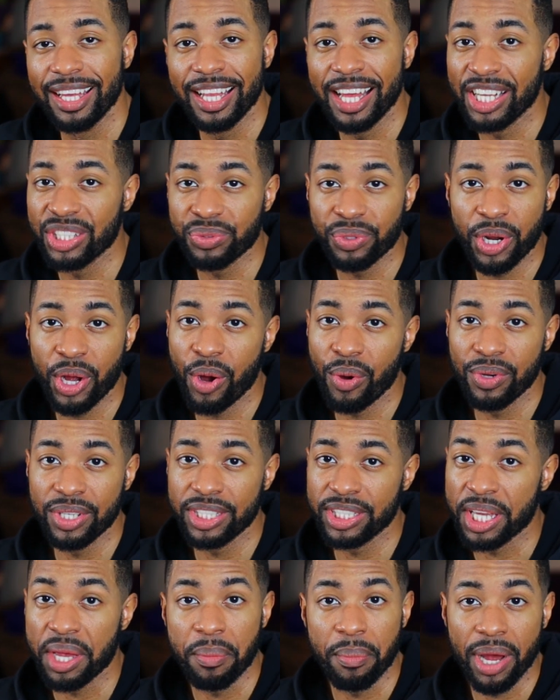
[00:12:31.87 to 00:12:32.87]
That's what I always
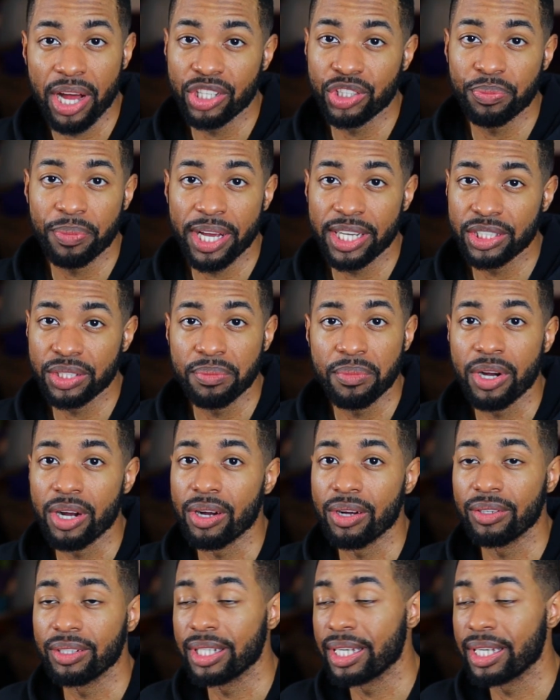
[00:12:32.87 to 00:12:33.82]
say. Bounce back tomorrow.